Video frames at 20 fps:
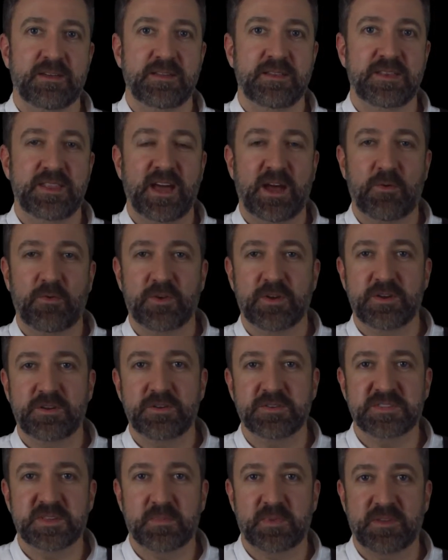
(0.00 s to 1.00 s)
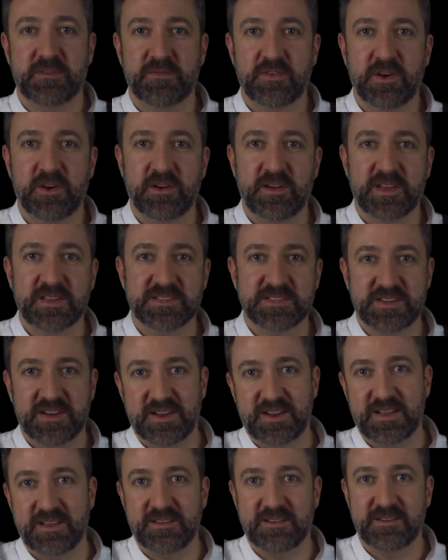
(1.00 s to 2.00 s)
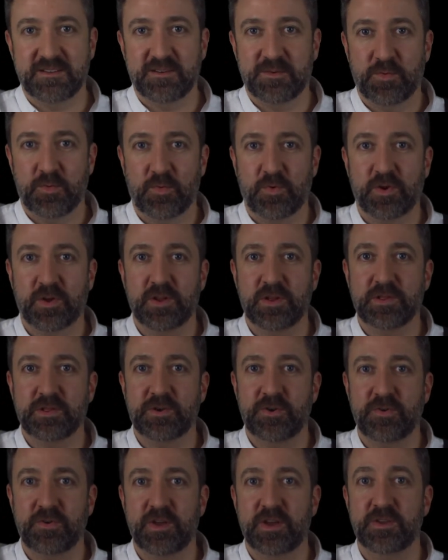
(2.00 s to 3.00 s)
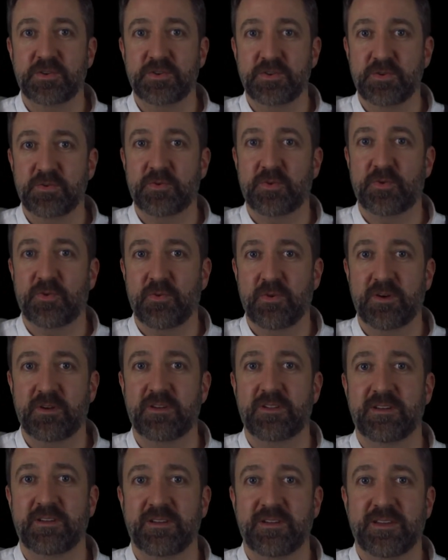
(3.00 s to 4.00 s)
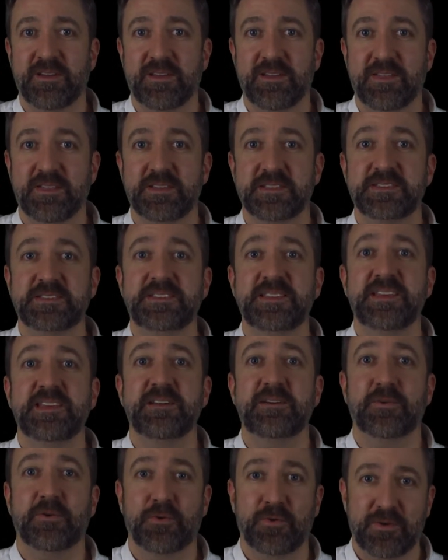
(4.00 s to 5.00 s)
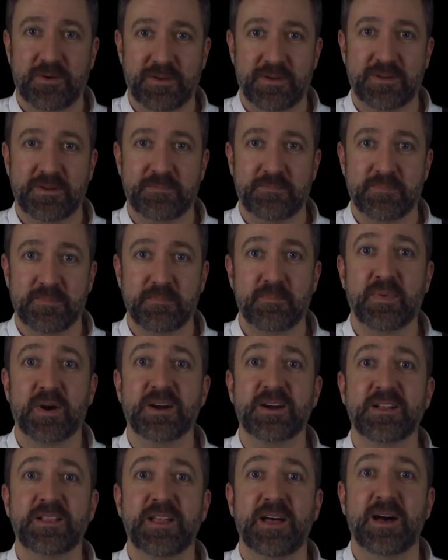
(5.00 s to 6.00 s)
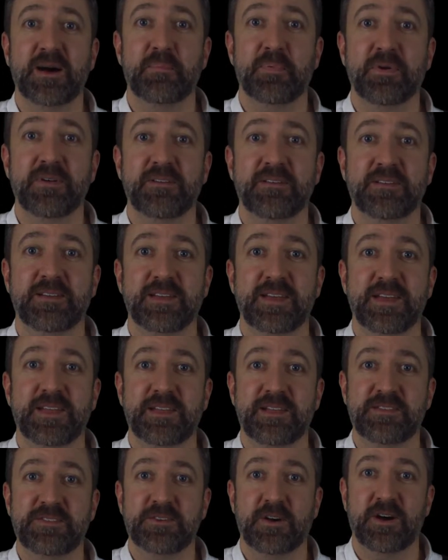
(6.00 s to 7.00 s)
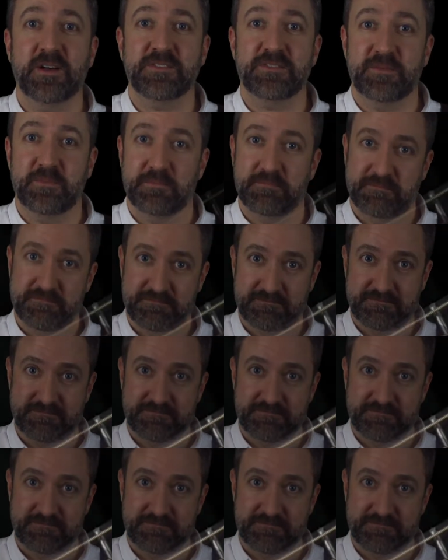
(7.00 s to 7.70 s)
Now we're going to do something very exciting. We're going to learn a new chord, the D chord. Buckle up, it gets awesome.